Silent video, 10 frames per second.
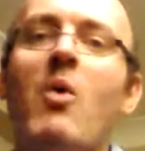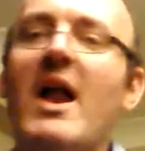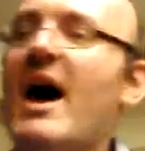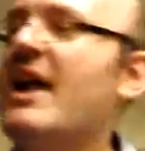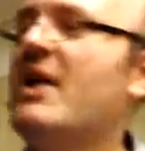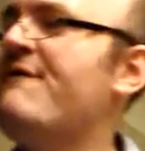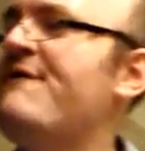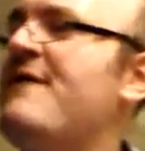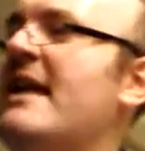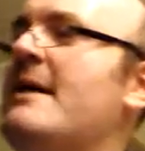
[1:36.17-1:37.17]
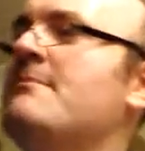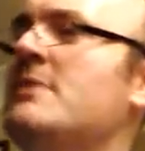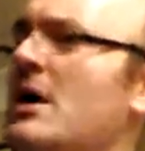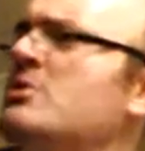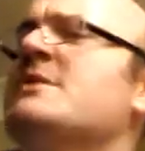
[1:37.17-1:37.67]
While I know a fella
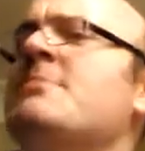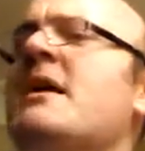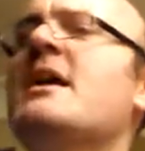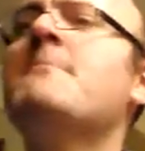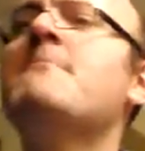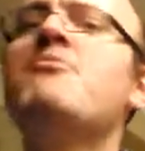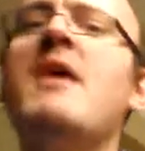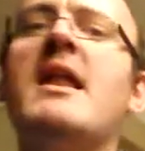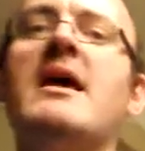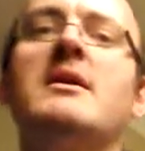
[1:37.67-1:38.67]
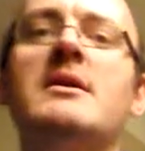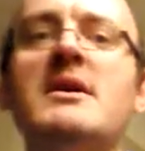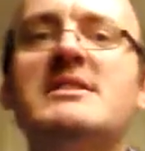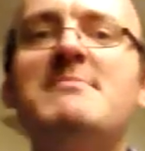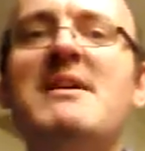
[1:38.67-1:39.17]
who'll supply an
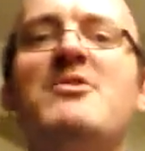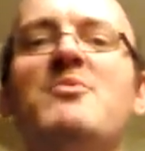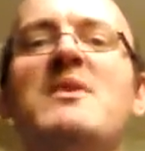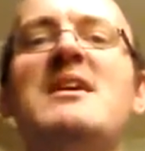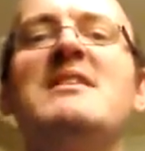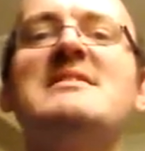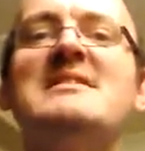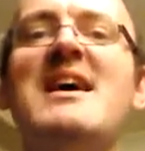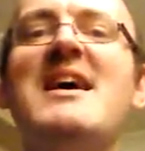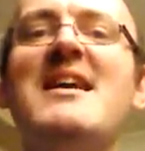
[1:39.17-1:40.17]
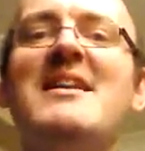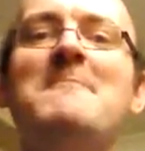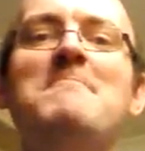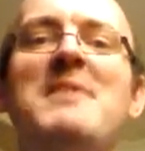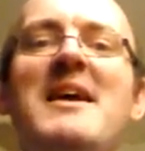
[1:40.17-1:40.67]
umbrella, Smith with a
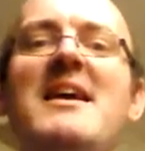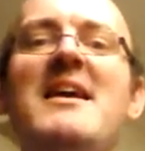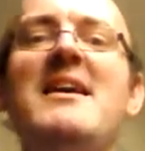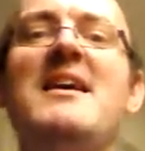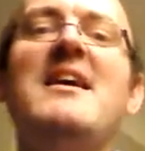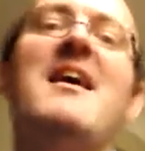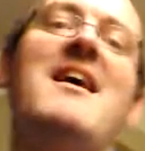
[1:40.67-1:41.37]
silent P.